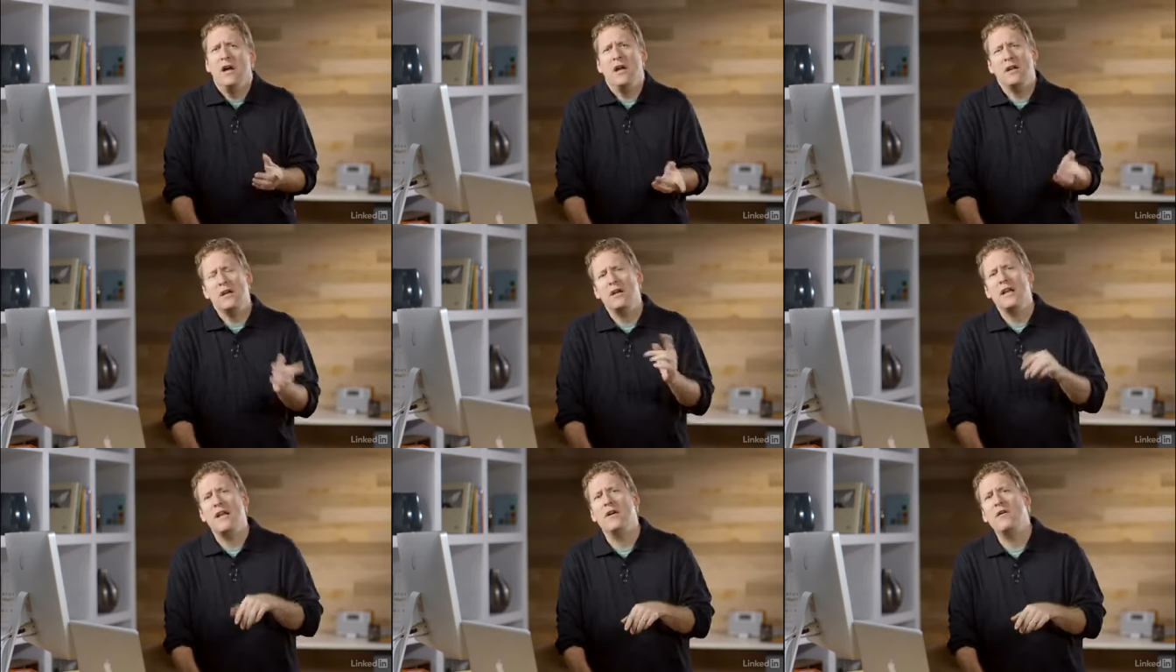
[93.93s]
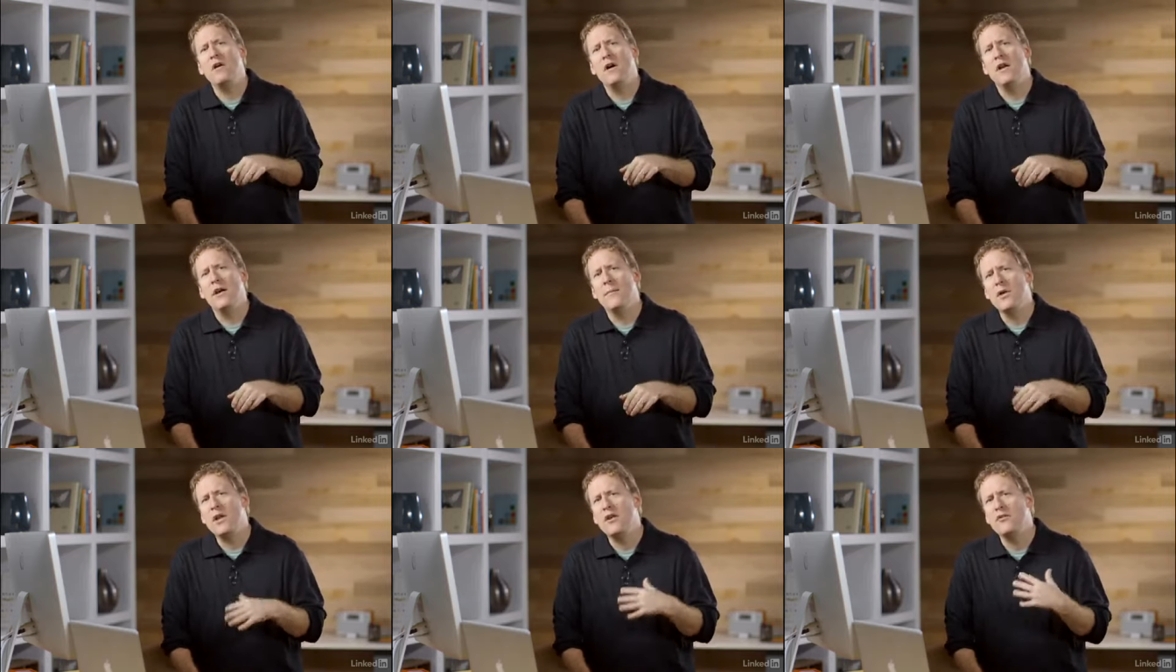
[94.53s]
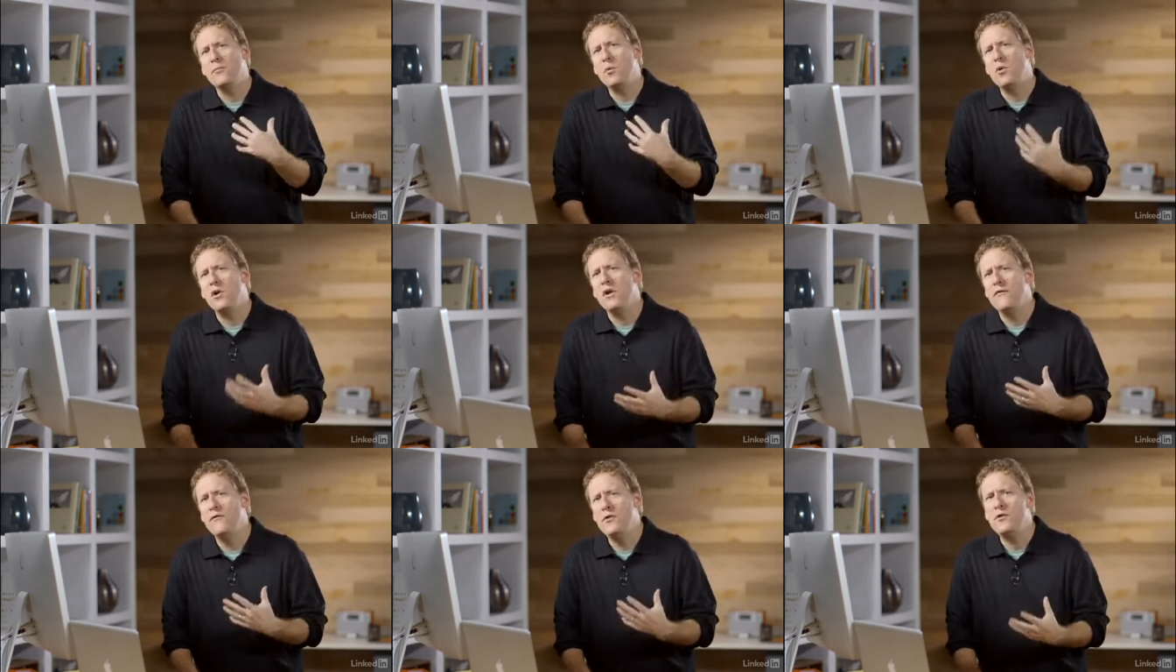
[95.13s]
A little later on, I'm going to
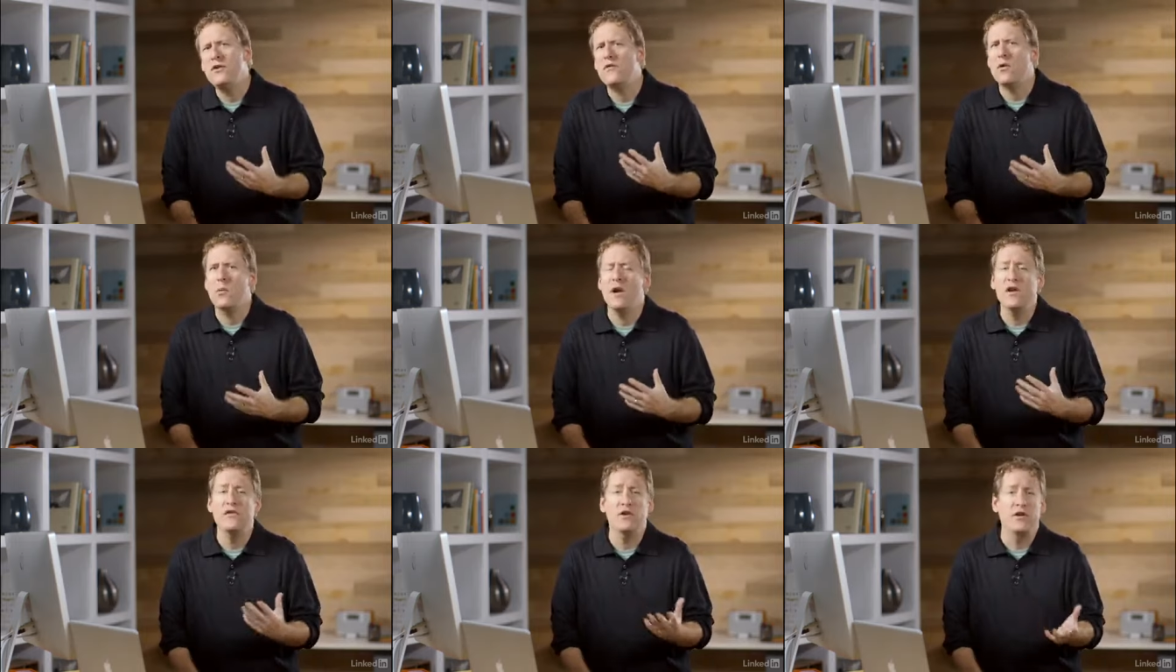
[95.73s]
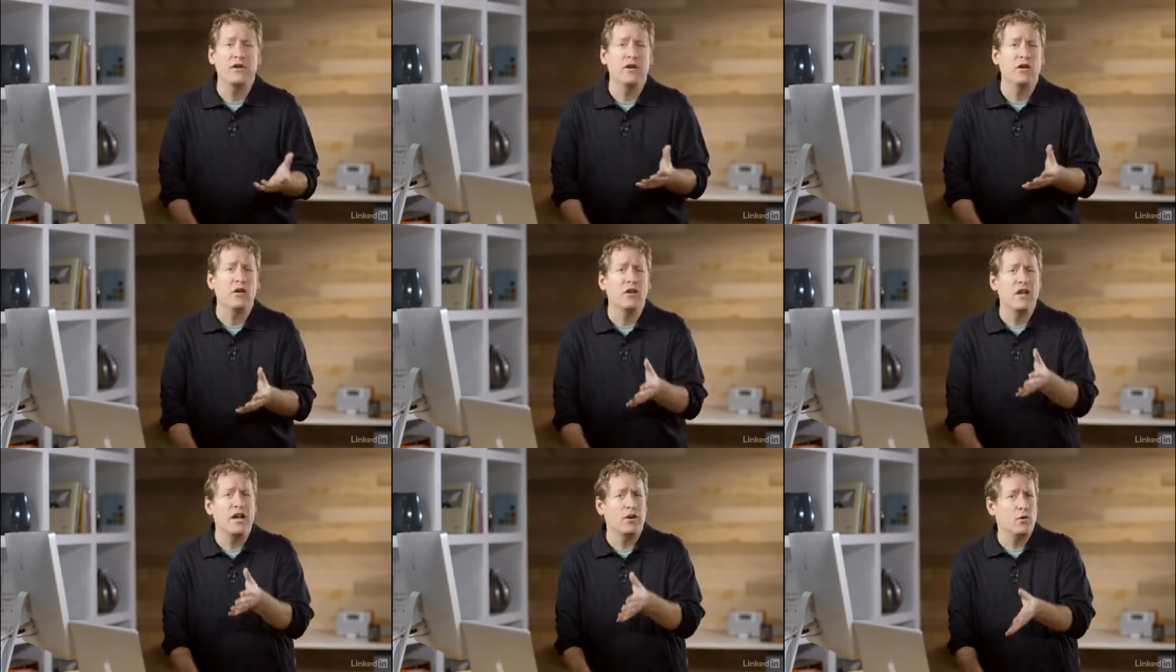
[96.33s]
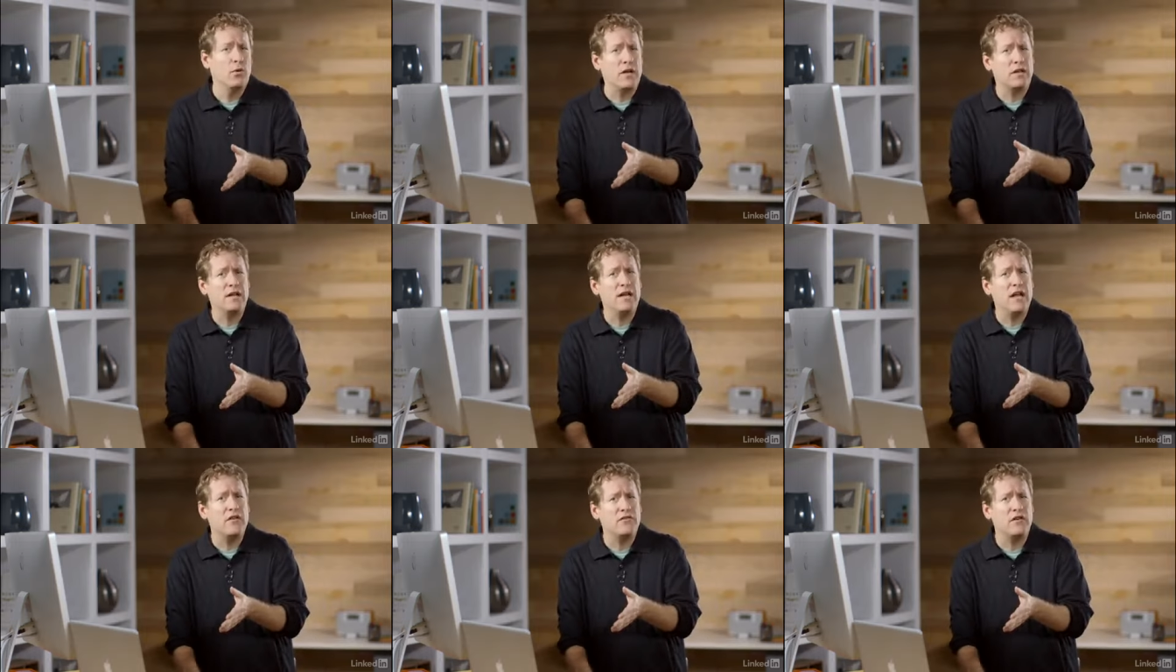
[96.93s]
explore a few different ways you can get online
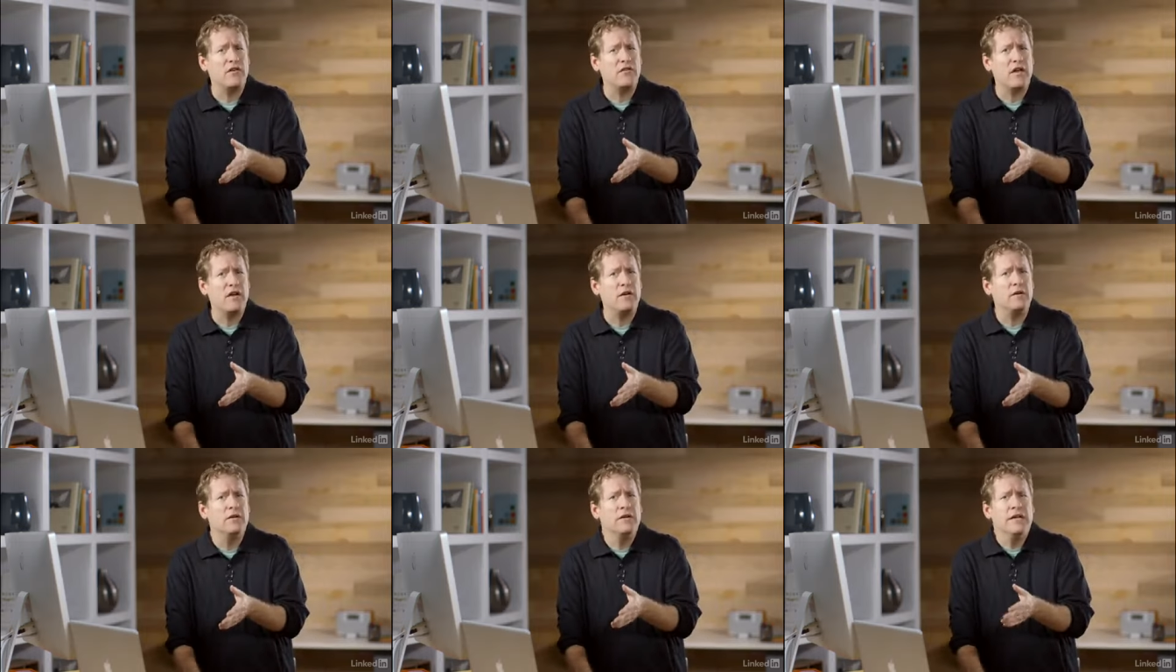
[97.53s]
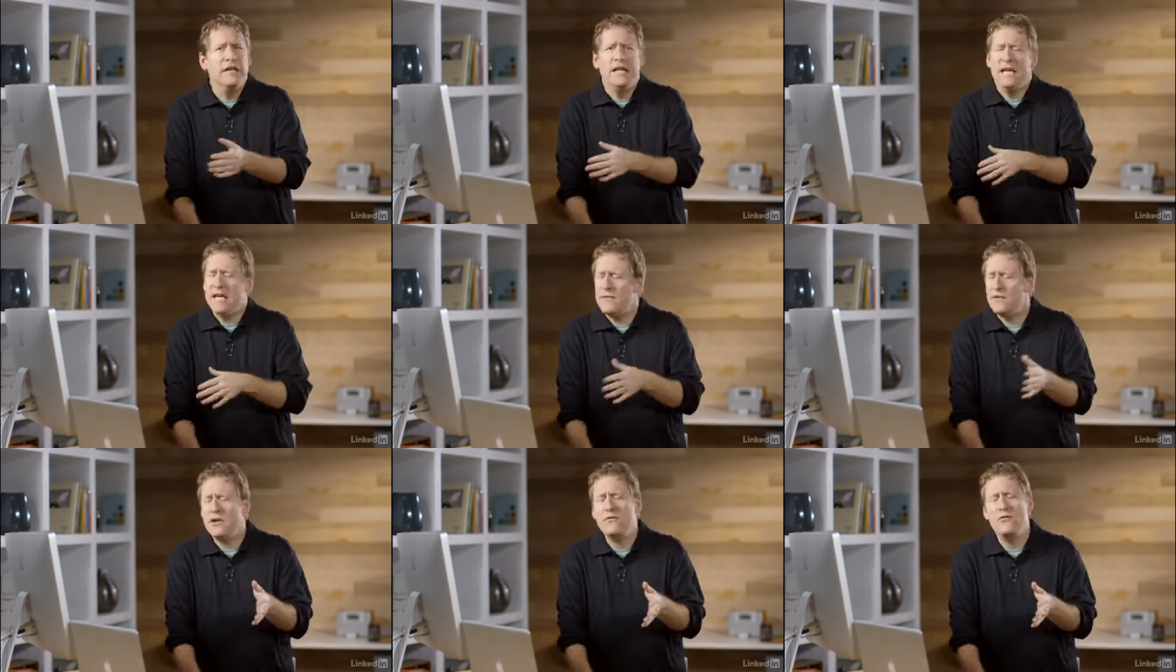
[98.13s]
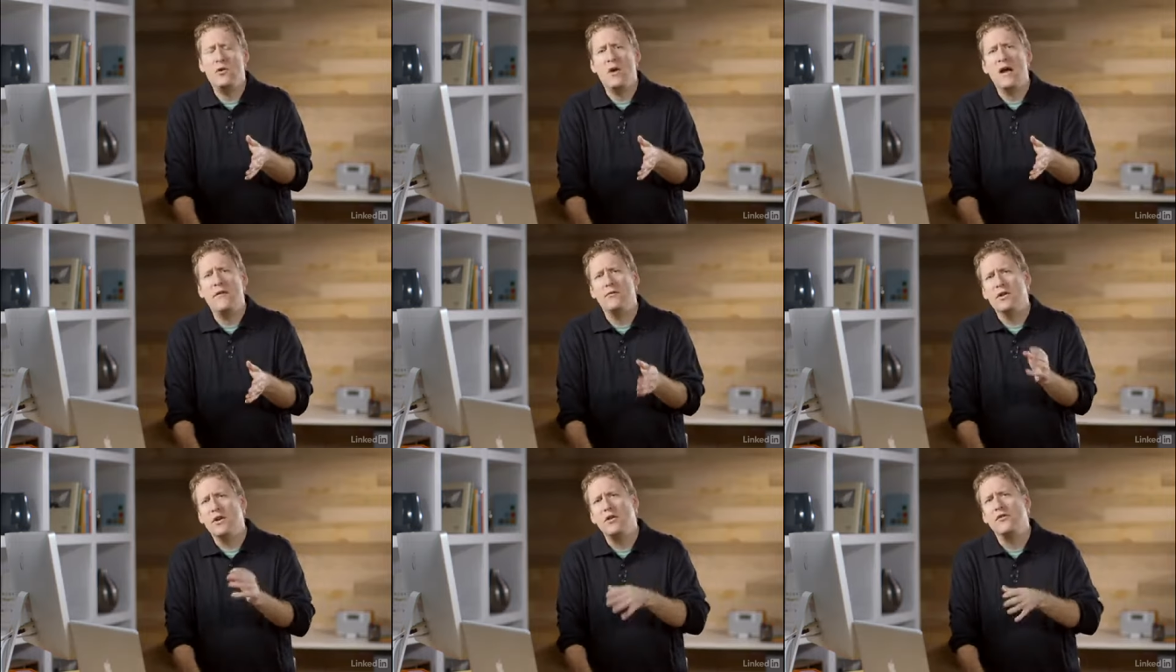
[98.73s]
quickly as a designer, even if you
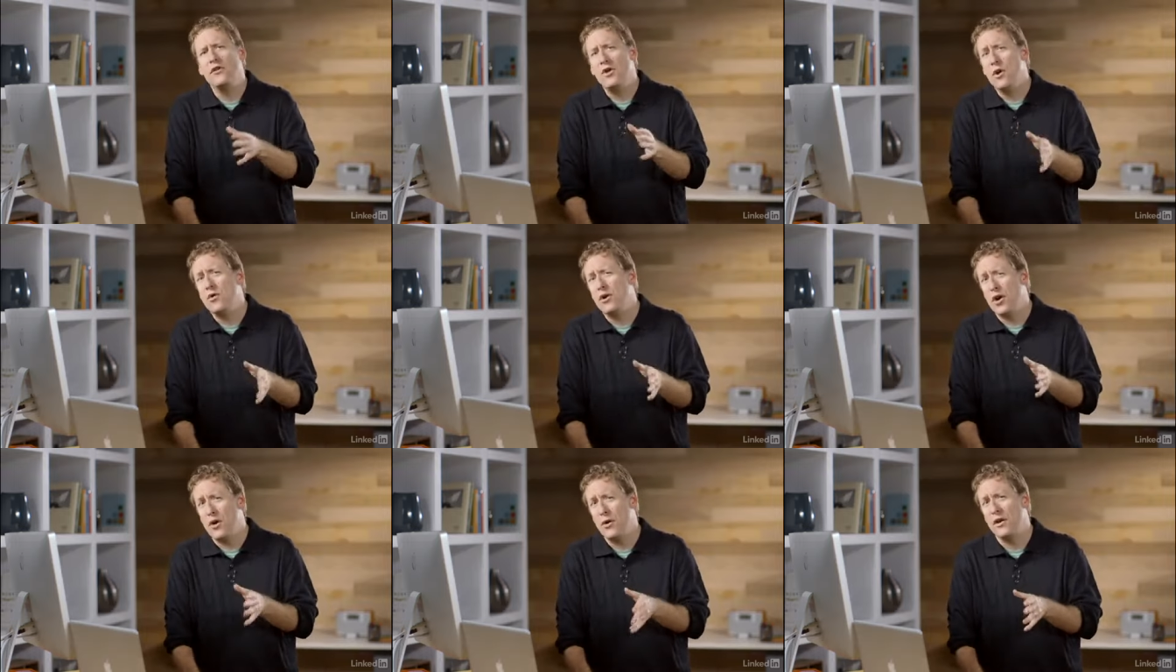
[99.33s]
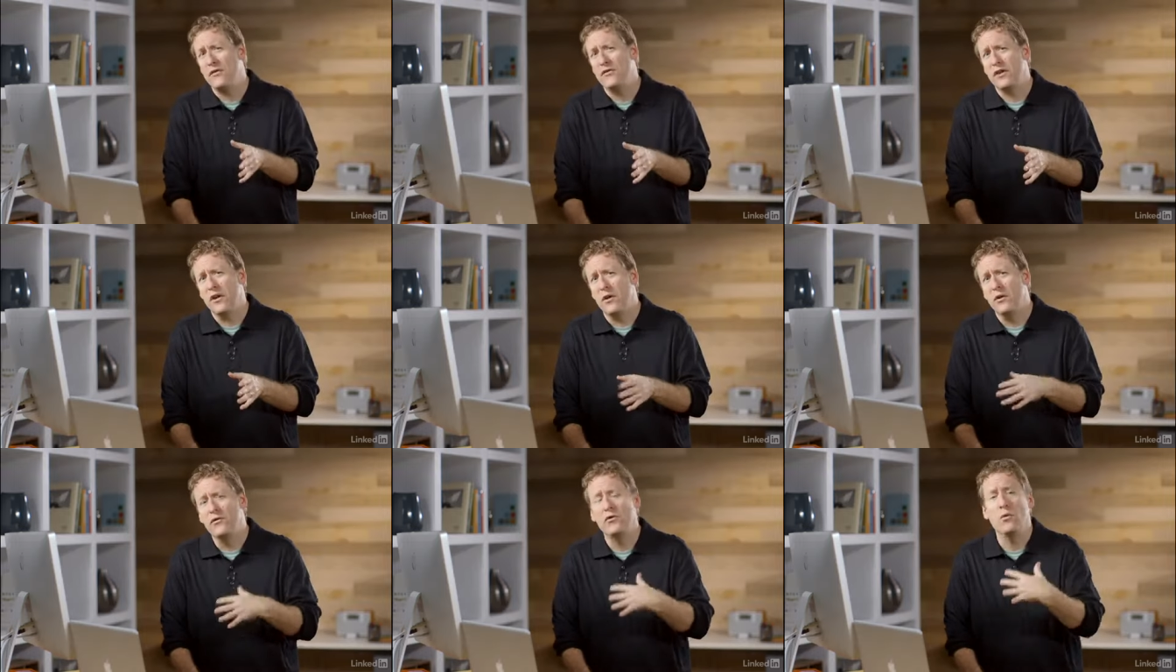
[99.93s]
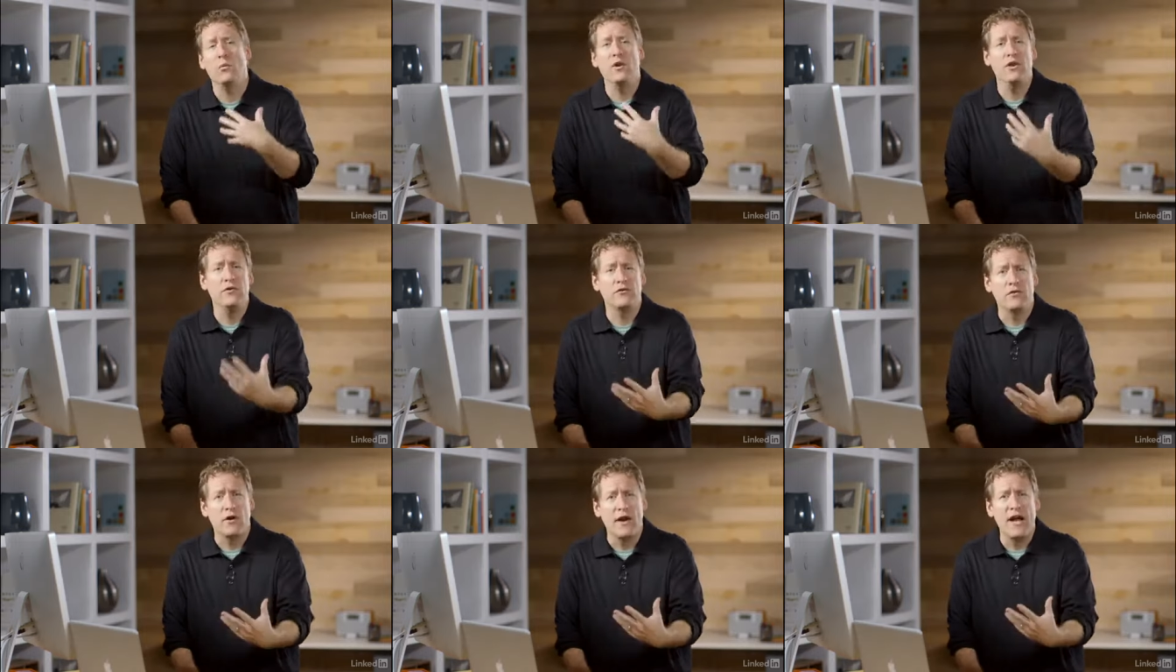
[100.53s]
have little to no coding skills when you
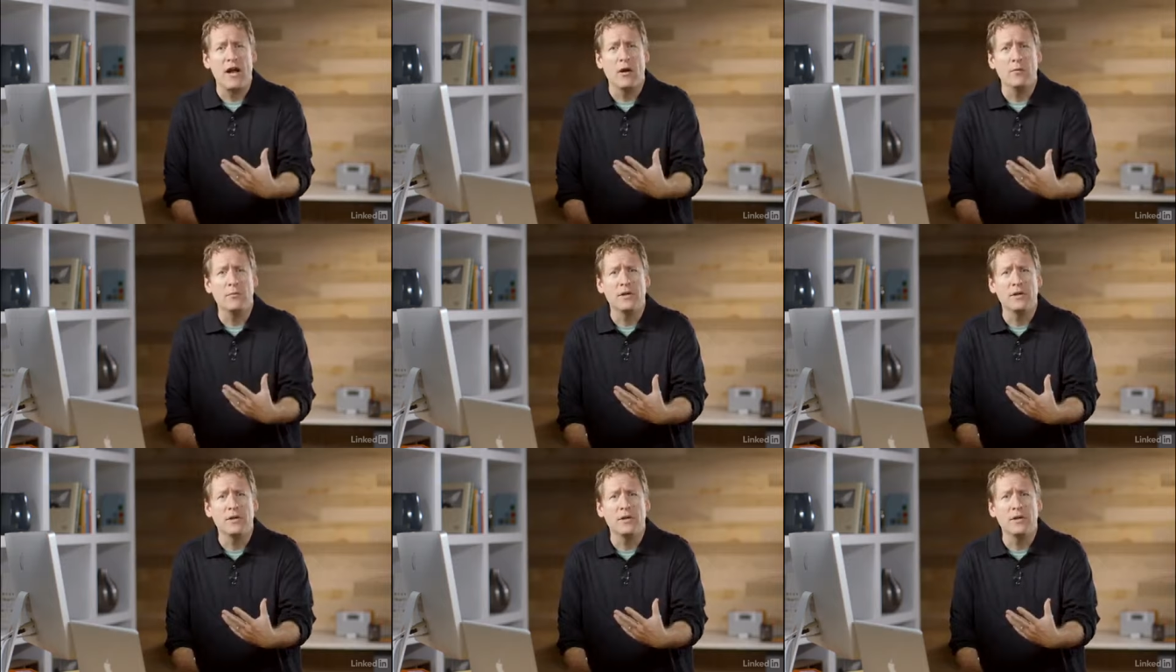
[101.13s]
start out.